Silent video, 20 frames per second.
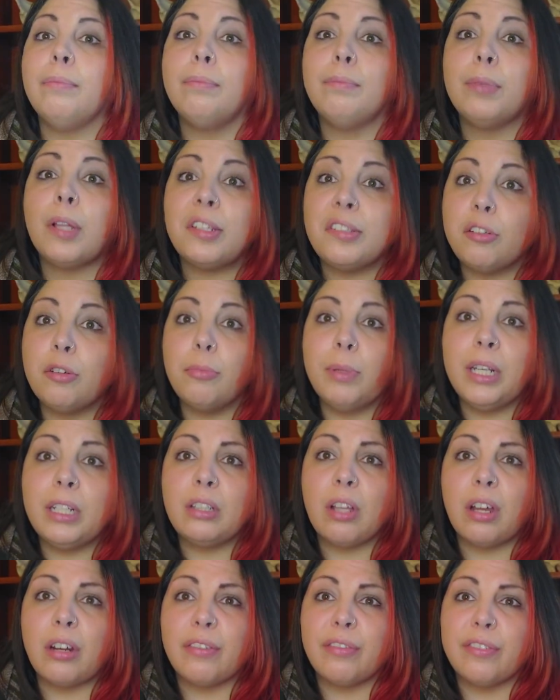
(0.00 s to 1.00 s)
Plus it would be a
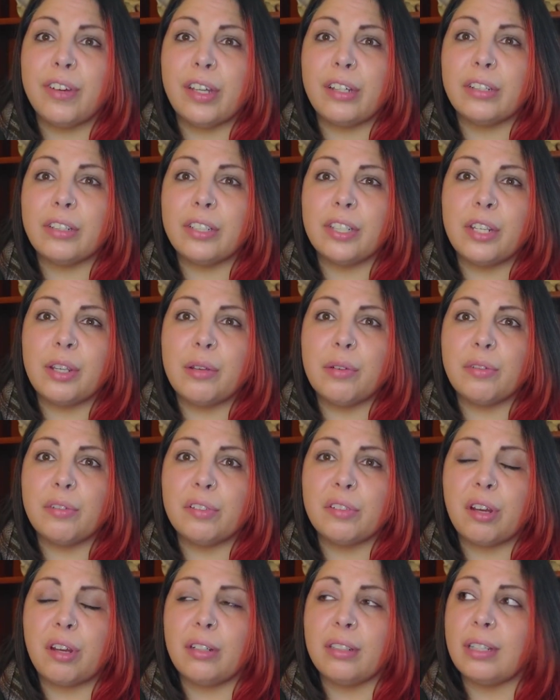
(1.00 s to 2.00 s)
lot of fun to use
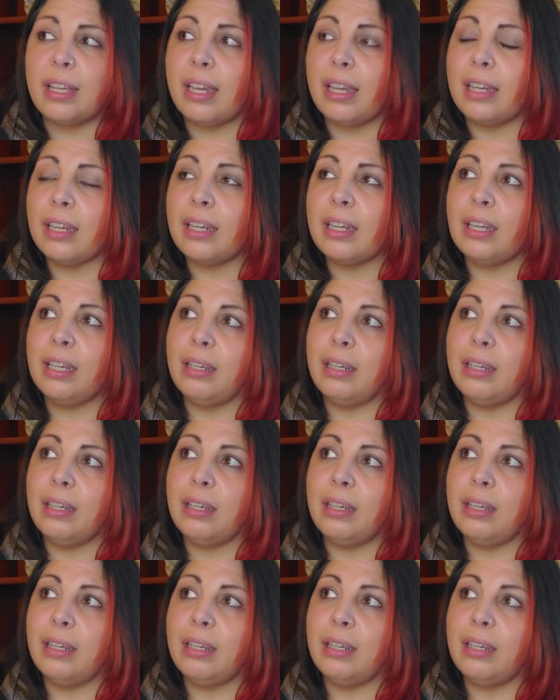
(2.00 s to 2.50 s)
on like